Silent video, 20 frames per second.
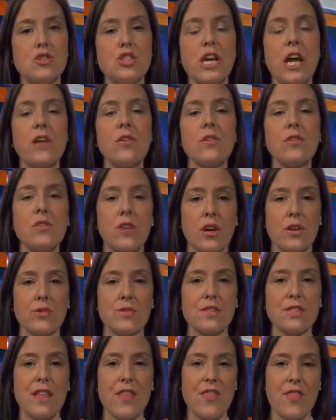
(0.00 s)
general
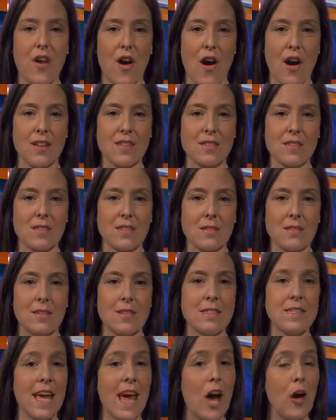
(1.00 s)
notes and thoughts
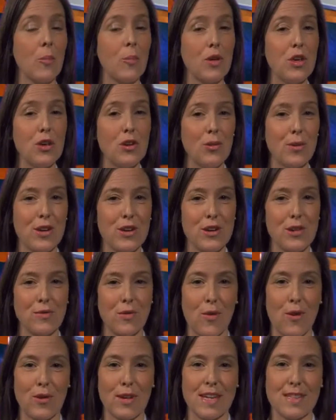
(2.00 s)
to help you in your
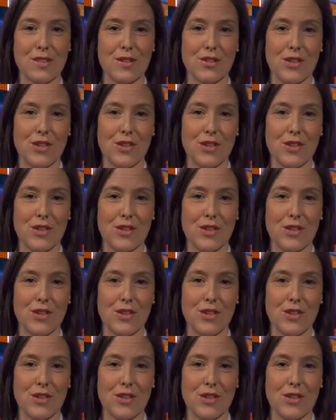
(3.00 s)
role as a